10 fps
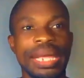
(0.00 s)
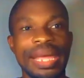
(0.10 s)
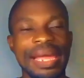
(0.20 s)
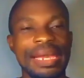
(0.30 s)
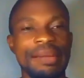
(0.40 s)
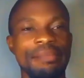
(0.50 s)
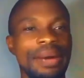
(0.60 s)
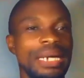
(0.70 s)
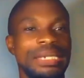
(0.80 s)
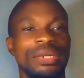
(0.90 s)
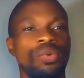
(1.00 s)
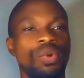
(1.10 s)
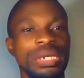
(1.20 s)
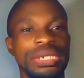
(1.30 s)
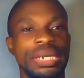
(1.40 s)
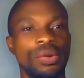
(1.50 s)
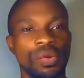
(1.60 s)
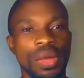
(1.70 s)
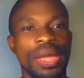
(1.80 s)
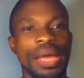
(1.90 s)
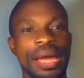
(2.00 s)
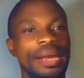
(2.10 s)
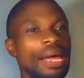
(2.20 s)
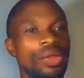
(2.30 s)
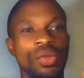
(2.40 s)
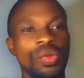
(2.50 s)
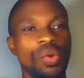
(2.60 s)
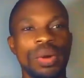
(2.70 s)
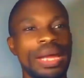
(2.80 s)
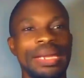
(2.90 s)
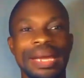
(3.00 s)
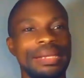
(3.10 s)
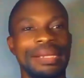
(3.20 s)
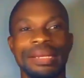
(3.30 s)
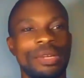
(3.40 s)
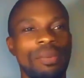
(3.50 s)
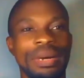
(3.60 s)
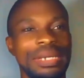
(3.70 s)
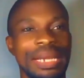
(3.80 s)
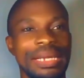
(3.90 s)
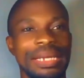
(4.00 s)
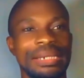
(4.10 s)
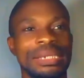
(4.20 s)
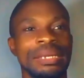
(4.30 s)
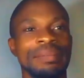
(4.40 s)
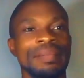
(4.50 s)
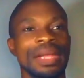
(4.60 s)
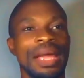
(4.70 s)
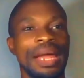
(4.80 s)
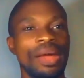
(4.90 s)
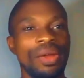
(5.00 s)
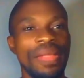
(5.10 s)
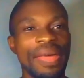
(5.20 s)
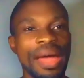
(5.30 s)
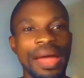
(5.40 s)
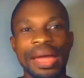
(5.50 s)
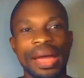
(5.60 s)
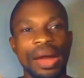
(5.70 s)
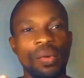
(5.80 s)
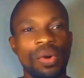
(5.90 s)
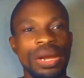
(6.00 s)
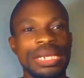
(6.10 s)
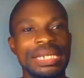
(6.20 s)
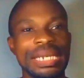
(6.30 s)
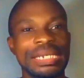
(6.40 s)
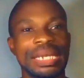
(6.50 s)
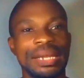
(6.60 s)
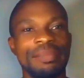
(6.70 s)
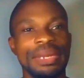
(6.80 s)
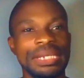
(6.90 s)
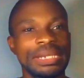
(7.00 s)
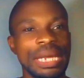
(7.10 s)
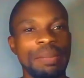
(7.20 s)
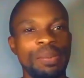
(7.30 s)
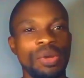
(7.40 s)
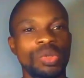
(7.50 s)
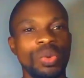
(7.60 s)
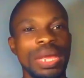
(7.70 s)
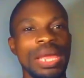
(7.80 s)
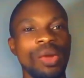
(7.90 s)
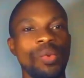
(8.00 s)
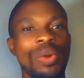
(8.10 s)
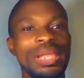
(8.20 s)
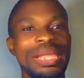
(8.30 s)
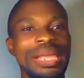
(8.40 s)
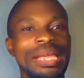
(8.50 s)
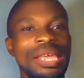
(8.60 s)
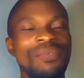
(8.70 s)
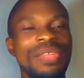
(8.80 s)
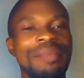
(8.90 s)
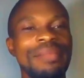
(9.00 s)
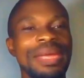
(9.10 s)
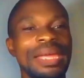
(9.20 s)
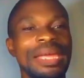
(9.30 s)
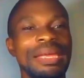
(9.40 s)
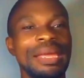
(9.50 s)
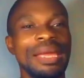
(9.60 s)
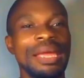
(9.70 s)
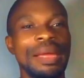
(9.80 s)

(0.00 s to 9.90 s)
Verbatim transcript: they end the match 1-0, and I don't know why that they come out like that. And another one is Nisalami in Cyprus where they give them a